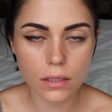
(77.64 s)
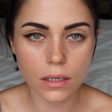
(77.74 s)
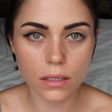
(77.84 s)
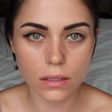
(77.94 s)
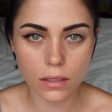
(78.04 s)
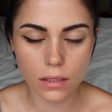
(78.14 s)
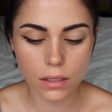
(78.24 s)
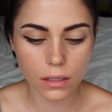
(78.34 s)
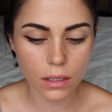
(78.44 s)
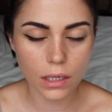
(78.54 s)

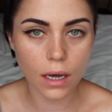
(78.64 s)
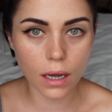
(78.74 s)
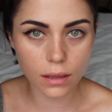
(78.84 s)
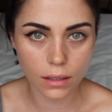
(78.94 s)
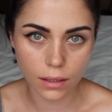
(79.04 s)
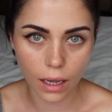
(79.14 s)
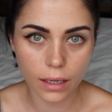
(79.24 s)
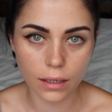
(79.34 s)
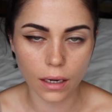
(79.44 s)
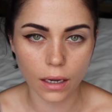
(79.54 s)
doesn't cut the
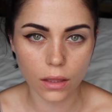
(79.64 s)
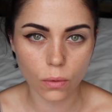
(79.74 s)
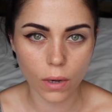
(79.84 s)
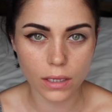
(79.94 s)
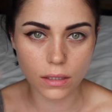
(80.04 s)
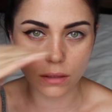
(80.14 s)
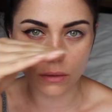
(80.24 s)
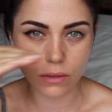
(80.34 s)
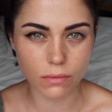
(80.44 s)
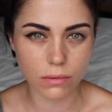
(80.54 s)
liner. Otherwise, it
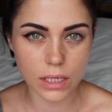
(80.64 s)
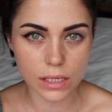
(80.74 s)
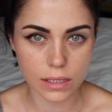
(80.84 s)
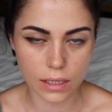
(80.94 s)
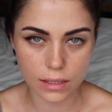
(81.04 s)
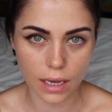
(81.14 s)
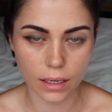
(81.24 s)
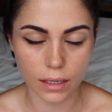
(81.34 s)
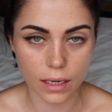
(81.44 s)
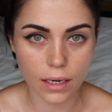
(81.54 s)
looks really
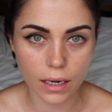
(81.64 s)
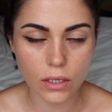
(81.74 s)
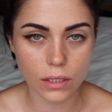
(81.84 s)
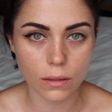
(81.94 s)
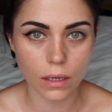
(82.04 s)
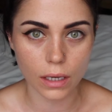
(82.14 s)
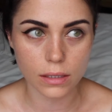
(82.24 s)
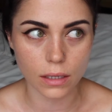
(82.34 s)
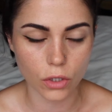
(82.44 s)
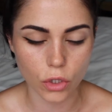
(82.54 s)
zigzaggy and it actually
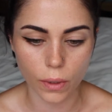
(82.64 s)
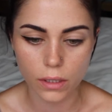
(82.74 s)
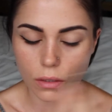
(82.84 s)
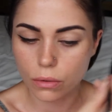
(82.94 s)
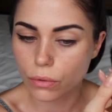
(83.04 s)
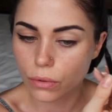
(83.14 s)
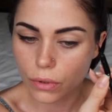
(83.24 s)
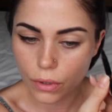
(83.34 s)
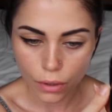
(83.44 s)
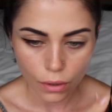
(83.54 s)
accentuates the hood.
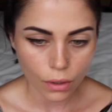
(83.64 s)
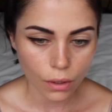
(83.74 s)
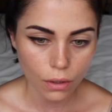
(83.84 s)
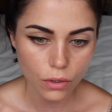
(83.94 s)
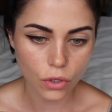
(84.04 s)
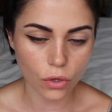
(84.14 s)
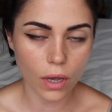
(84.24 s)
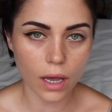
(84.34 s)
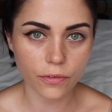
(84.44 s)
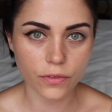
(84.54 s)
So you
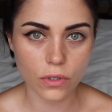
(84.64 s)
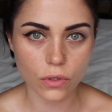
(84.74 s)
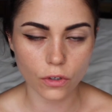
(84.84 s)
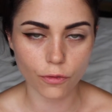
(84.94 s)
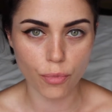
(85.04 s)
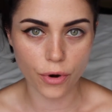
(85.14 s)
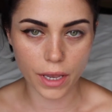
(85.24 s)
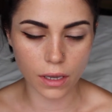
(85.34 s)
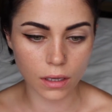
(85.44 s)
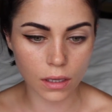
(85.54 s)
have to sort of
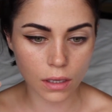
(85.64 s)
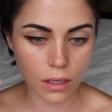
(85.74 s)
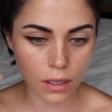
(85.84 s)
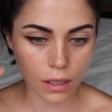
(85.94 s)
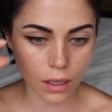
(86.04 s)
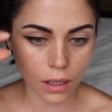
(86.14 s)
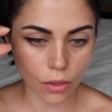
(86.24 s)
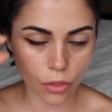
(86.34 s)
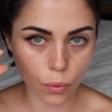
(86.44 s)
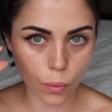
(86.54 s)
bring
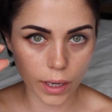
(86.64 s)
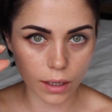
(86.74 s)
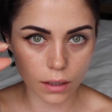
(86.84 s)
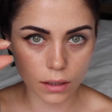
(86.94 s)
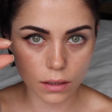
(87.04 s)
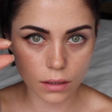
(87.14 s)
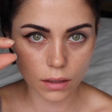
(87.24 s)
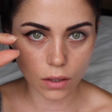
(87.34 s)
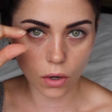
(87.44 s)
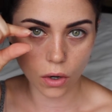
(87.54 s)
the wing
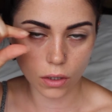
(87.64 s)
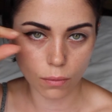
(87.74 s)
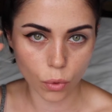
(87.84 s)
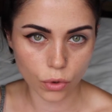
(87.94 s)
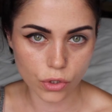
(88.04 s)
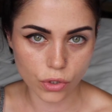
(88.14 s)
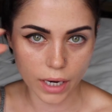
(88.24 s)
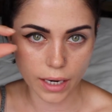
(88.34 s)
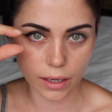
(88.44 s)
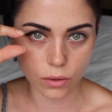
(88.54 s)
on a more
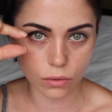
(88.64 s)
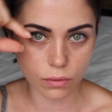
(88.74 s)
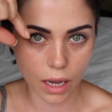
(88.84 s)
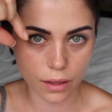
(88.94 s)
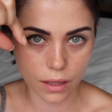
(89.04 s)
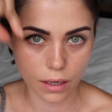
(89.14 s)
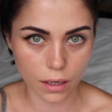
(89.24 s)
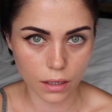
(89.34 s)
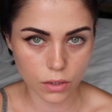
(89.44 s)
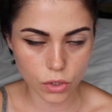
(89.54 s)
straight angle rather than
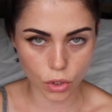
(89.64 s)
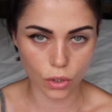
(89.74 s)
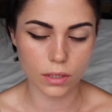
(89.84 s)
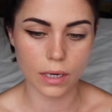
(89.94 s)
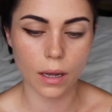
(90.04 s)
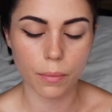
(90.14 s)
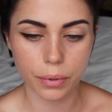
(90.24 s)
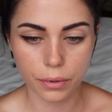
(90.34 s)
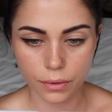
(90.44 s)
turned up.